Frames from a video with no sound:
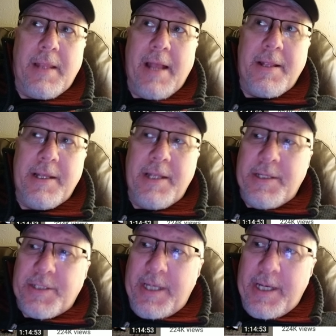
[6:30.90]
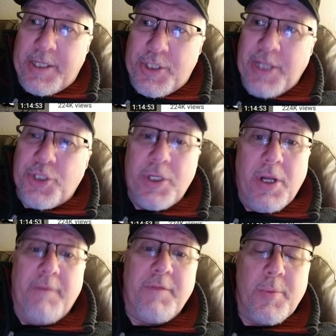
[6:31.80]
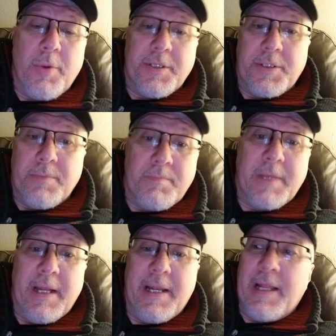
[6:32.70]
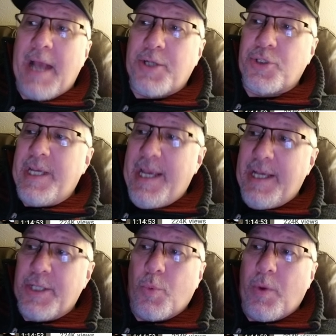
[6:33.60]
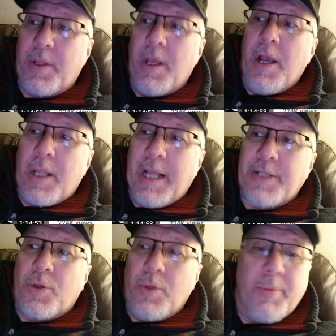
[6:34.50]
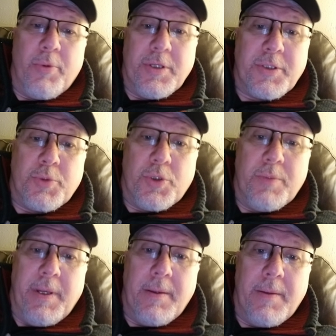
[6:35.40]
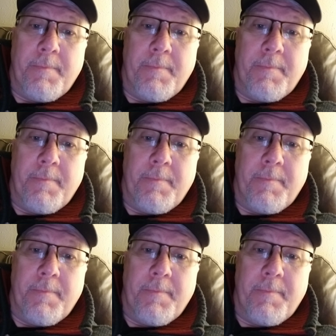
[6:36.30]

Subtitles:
that it is the extension of liberalism. That it actually is what classical liberalism should be.